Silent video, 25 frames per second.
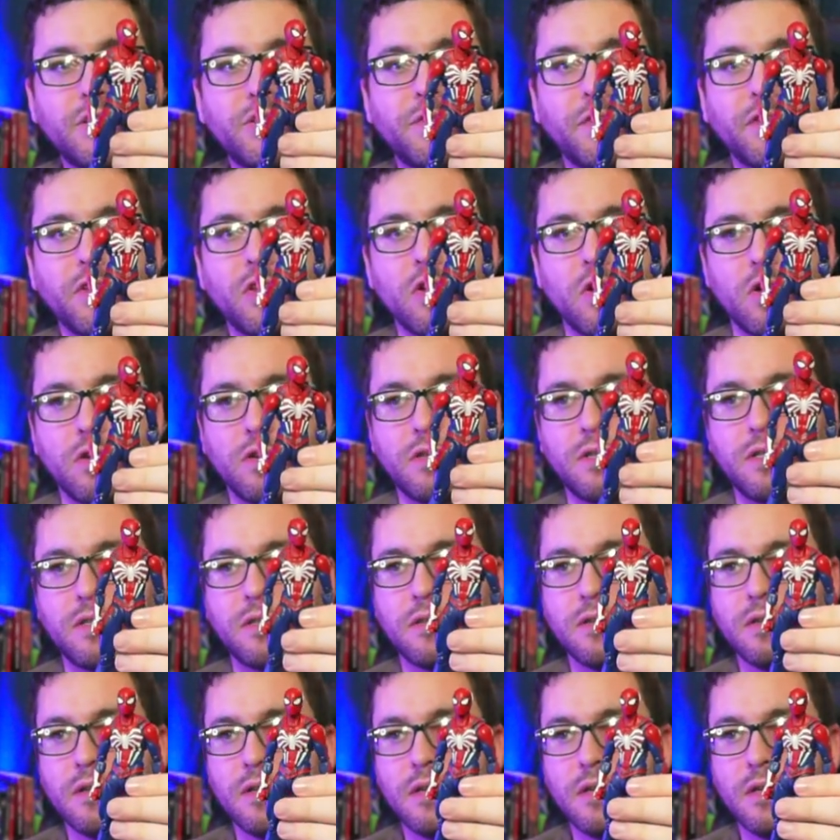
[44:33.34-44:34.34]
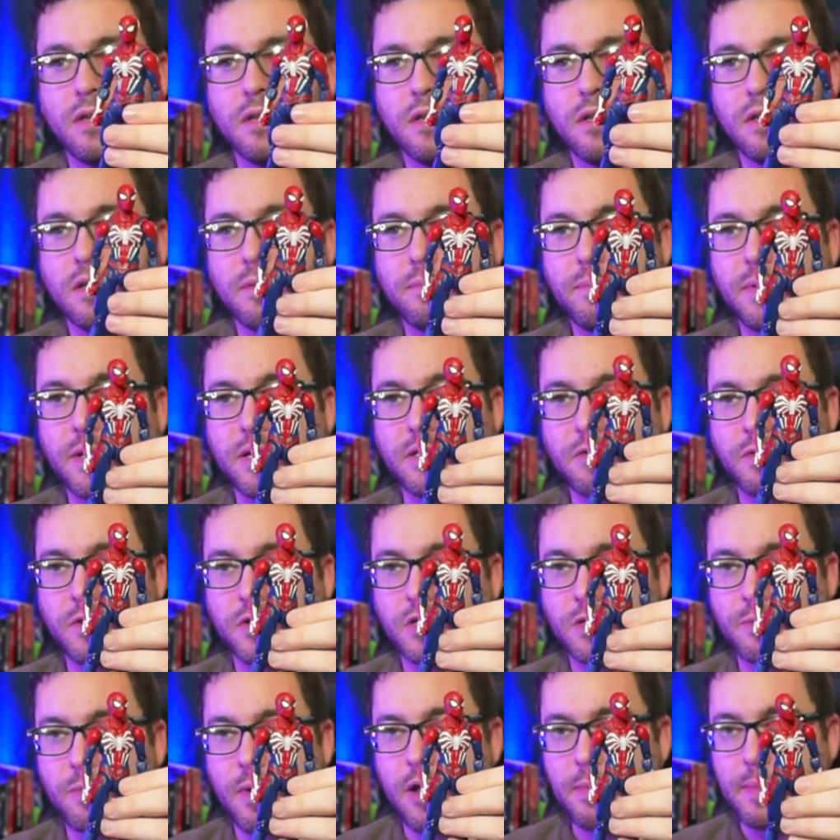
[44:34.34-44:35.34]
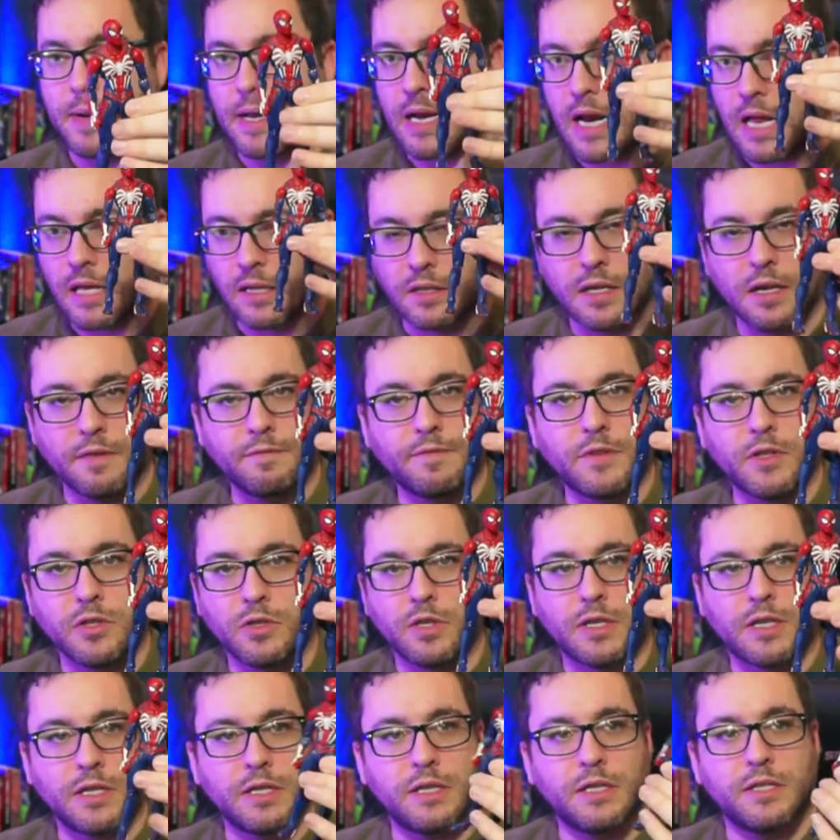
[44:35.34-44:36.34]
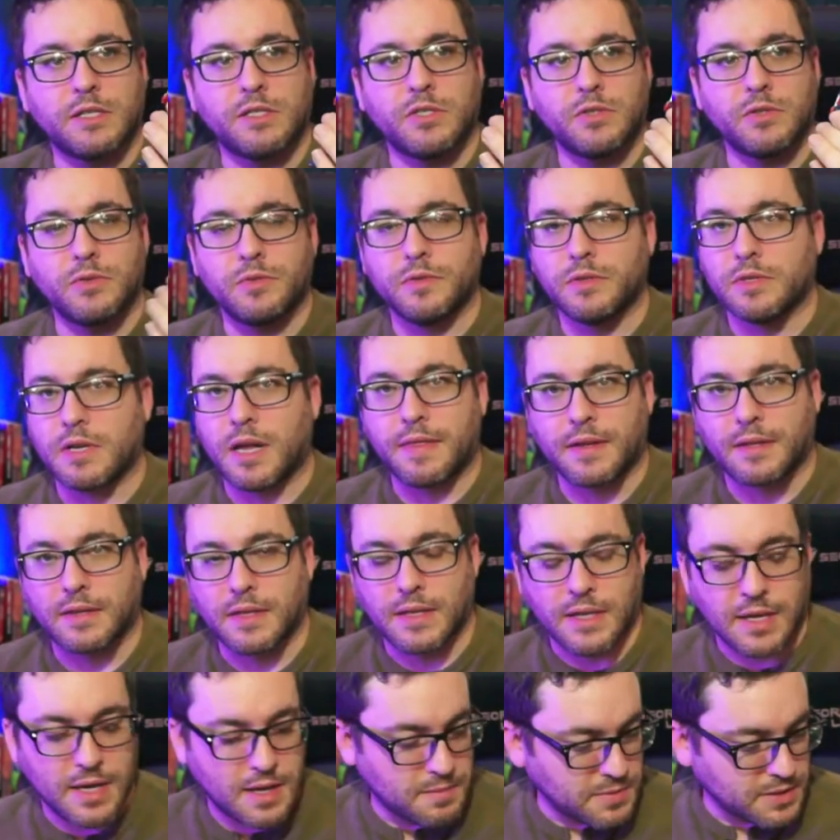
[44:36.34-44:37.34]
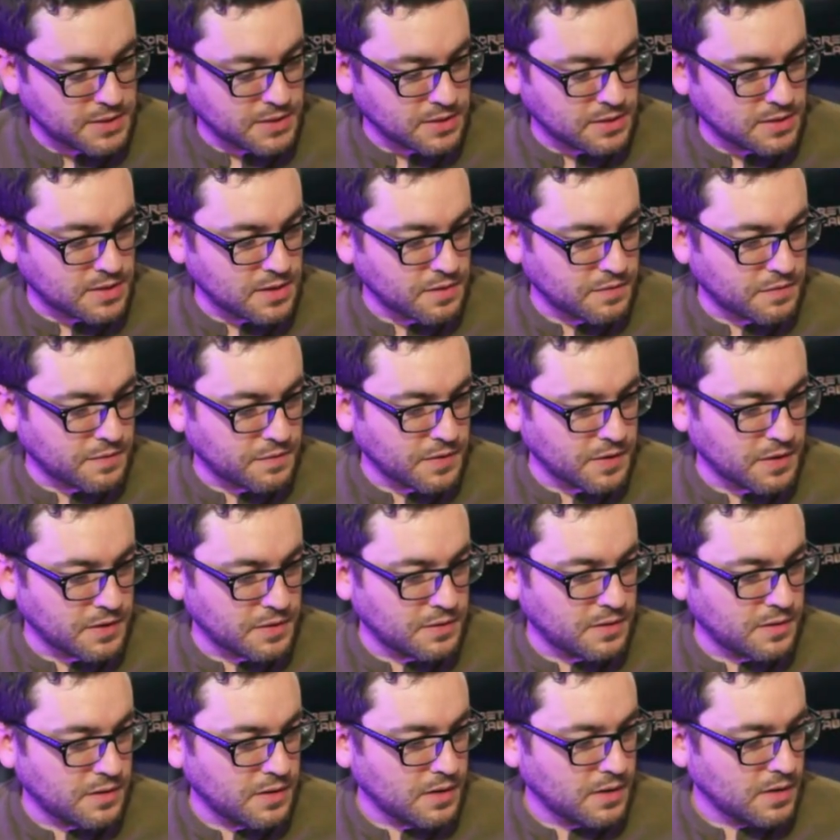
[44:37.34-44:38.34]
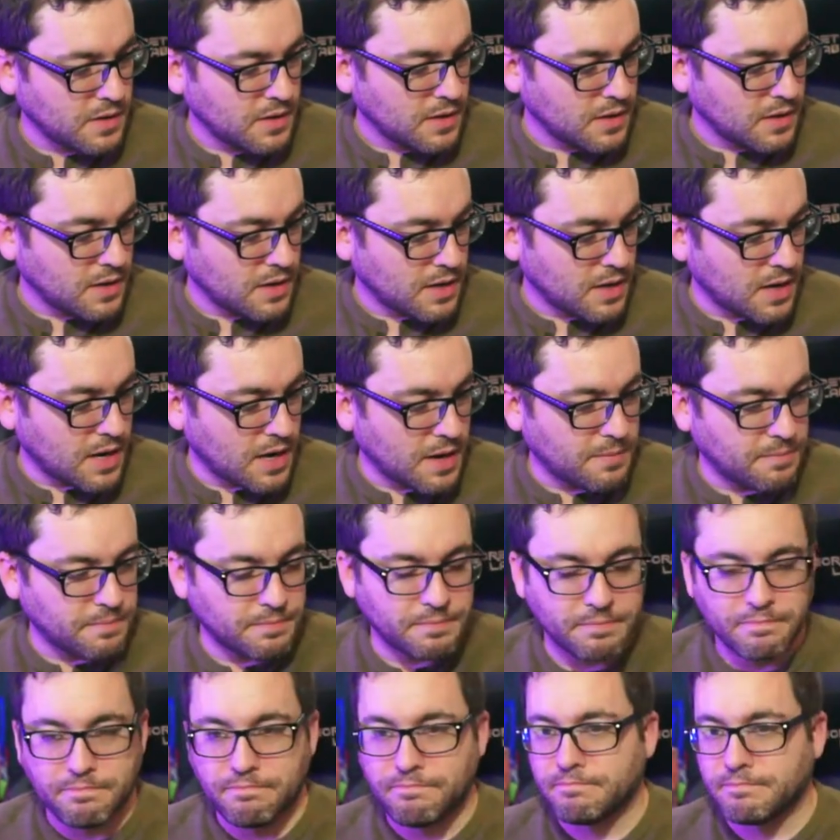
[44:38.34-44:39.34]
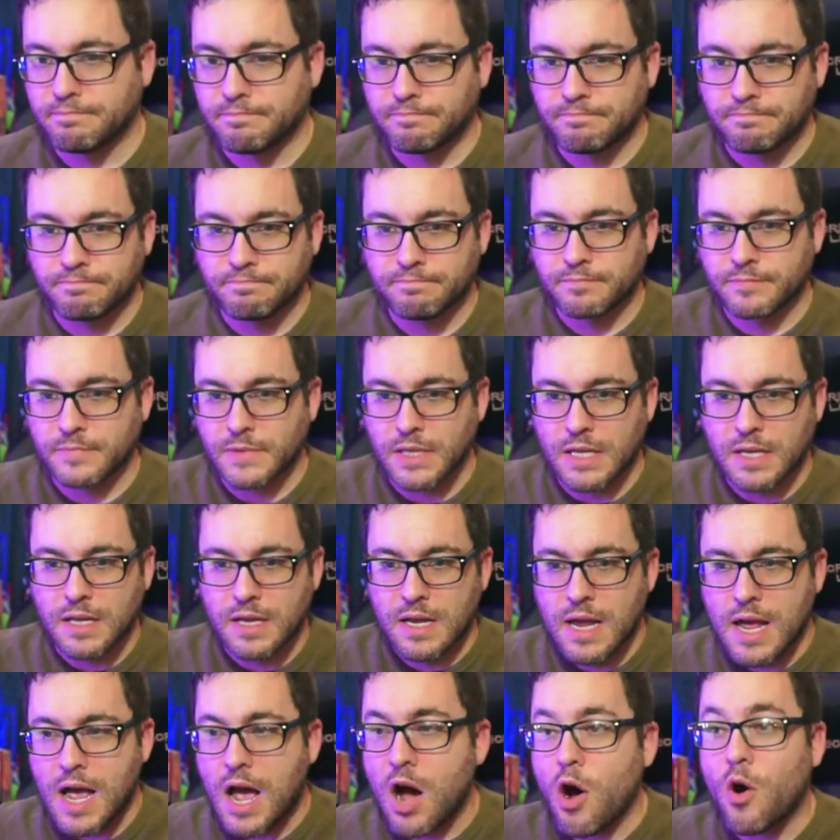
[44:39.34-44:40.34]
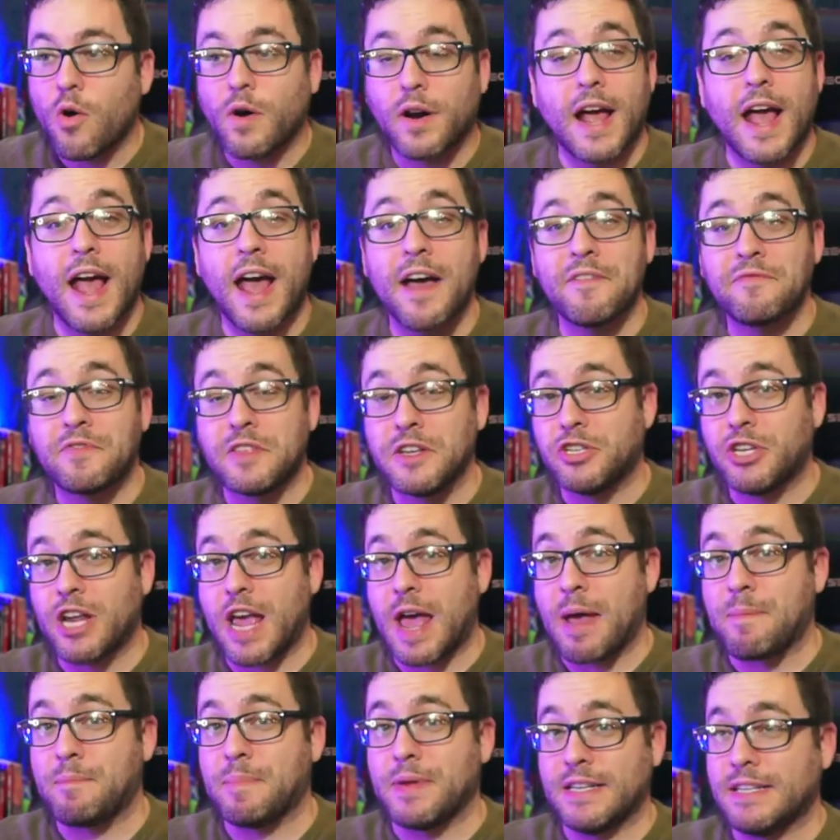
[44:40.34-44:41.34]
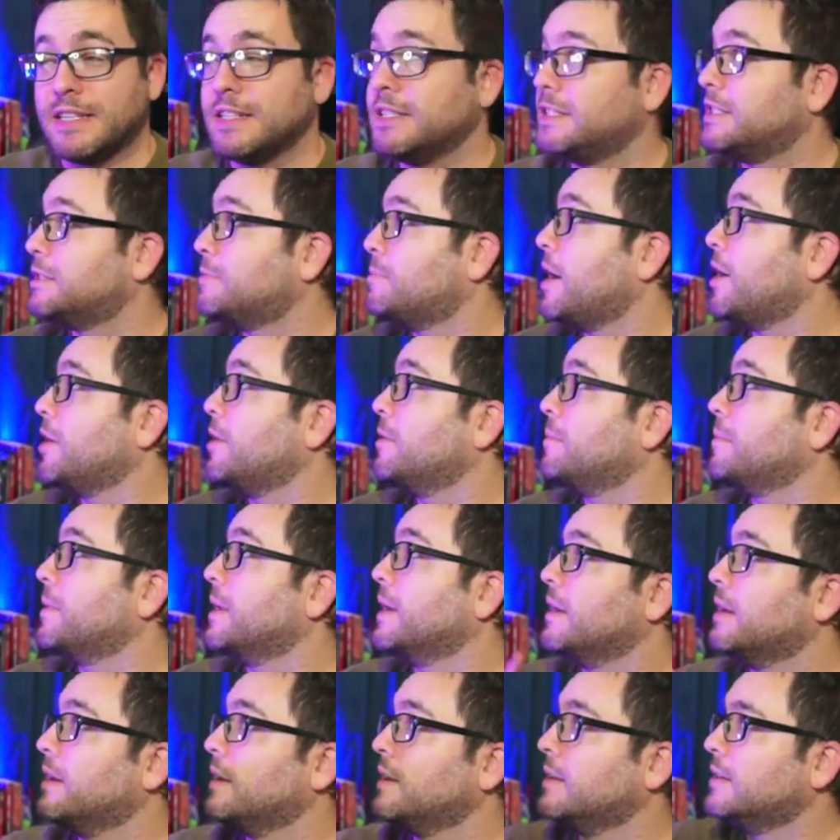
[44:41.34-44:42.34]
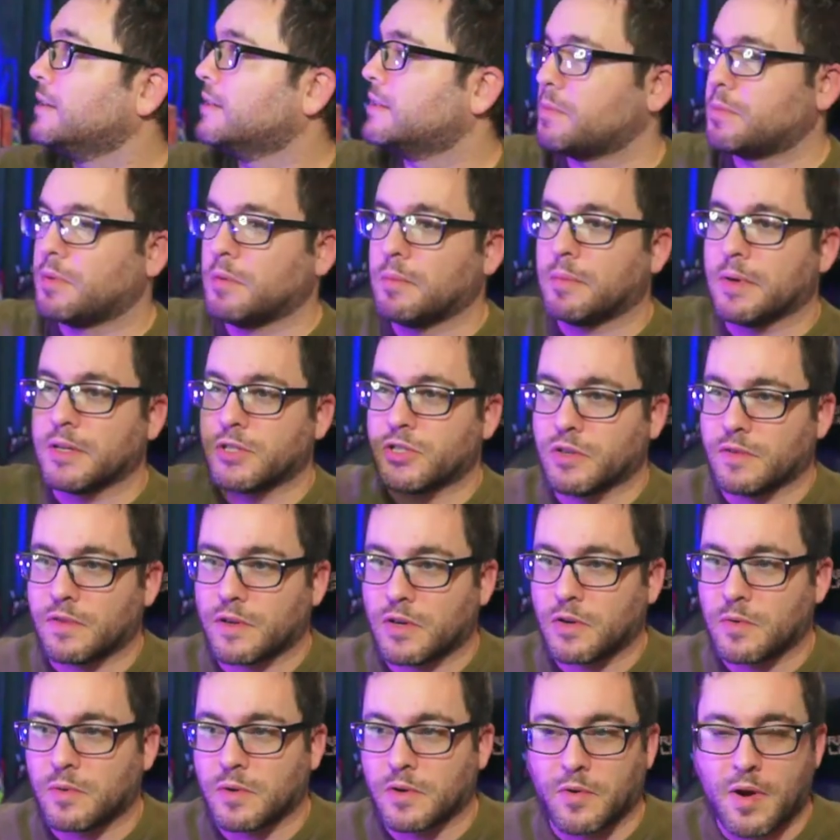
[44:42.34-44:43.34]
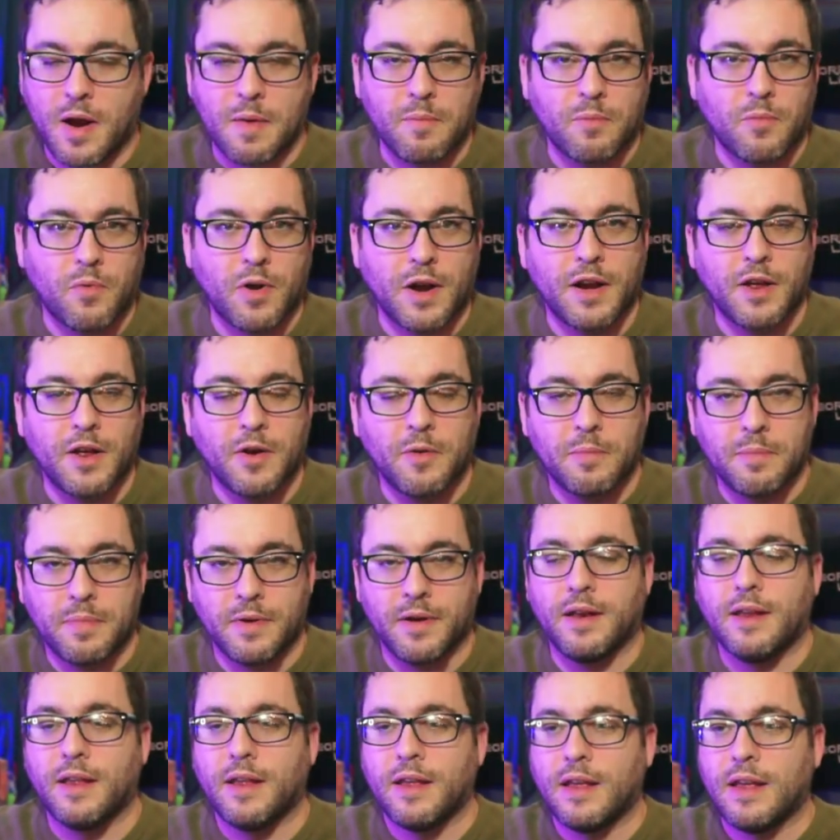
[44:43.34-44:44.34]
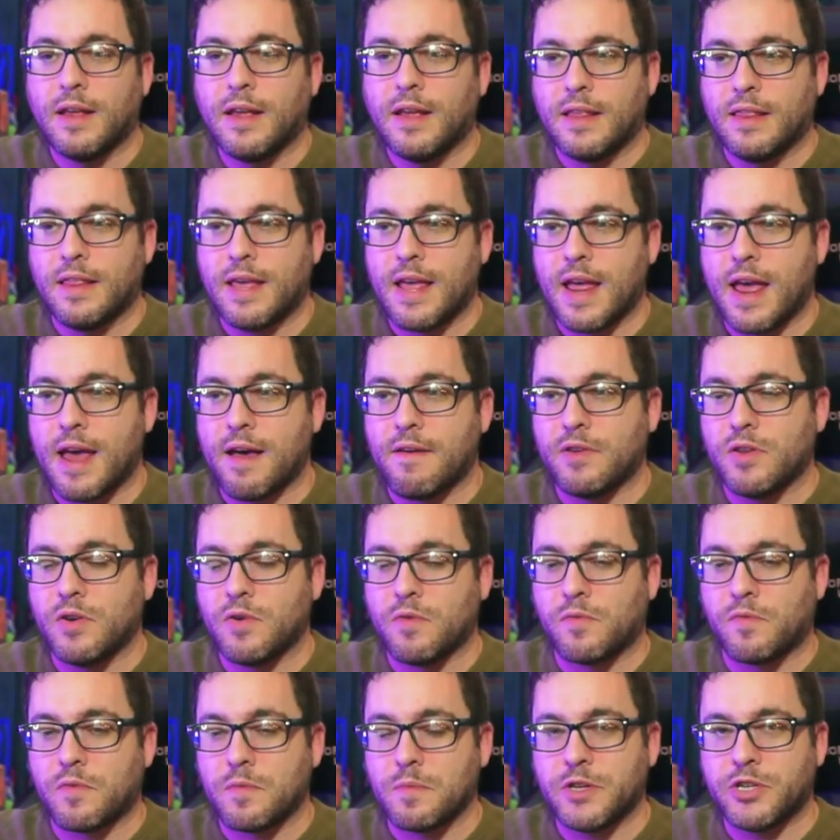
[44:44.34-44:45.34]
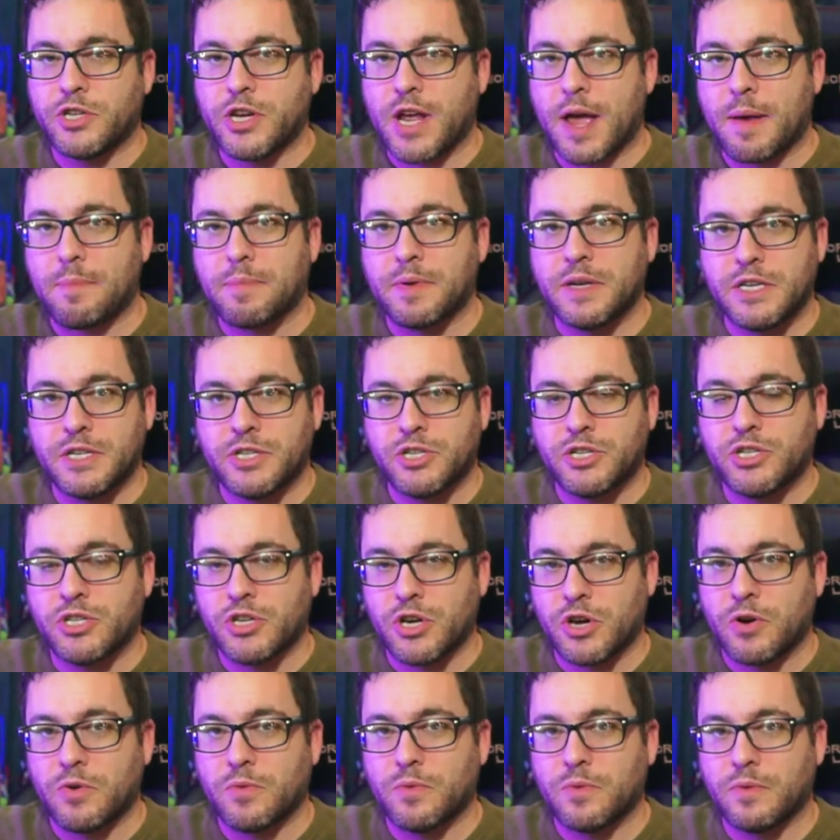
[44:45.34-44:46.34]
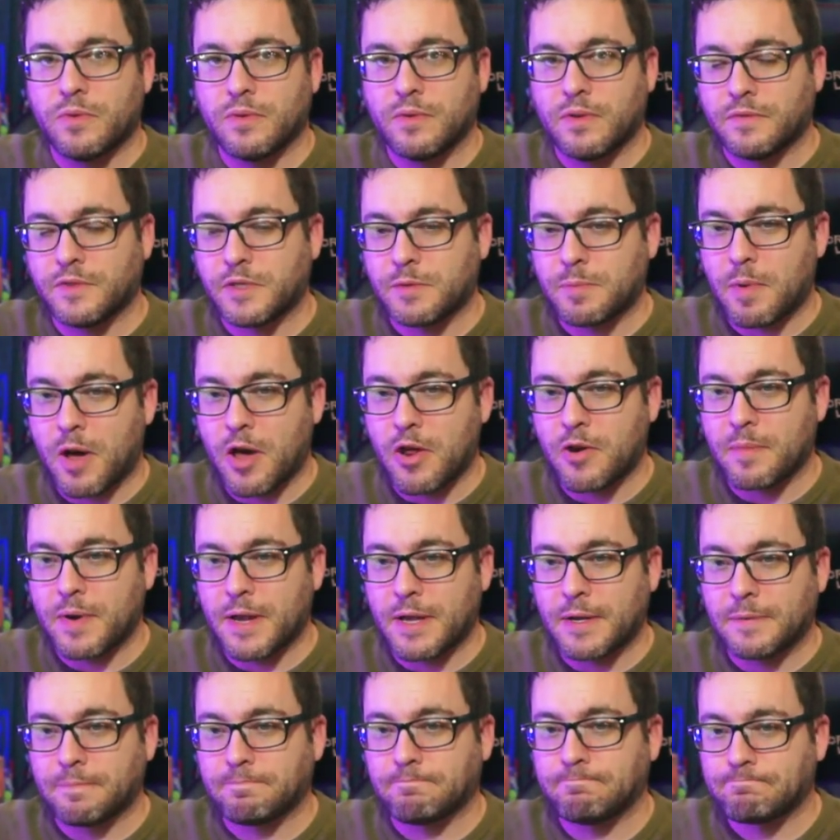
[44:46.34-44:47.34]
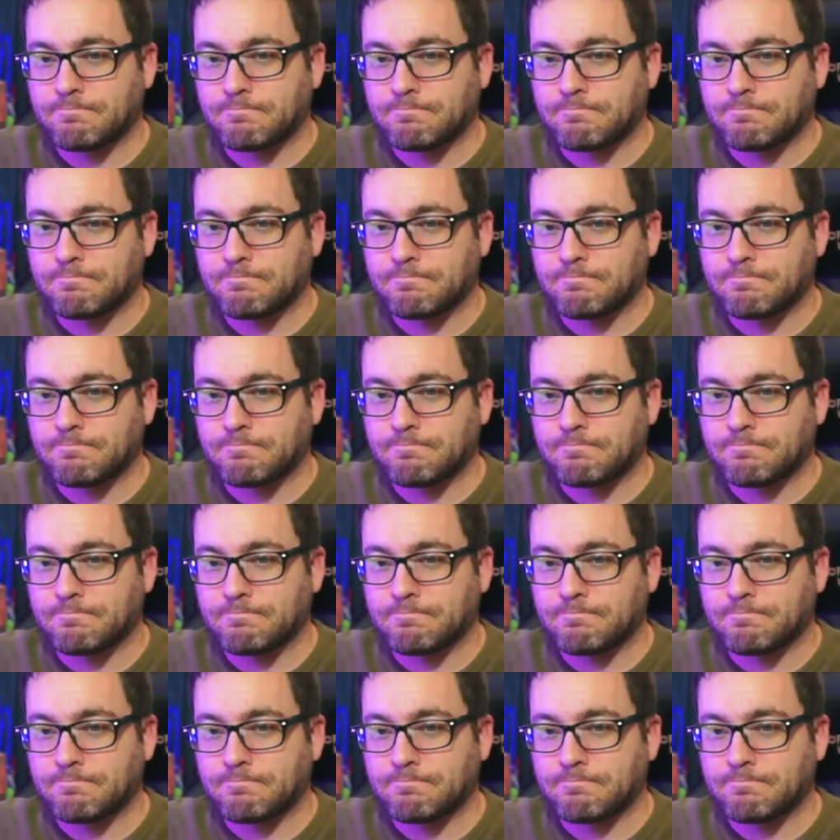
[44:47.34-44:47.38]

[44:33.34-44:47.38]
Figuarts PS4 Spider Man. I love the look of the suit, and I think the game is a ton of fun. Um, oh, and I have the Japanese Spider Man. Uh, he's up on my shelf. I don't want to grab him right now, but they have, you know, from the Japanese show of Spider Man.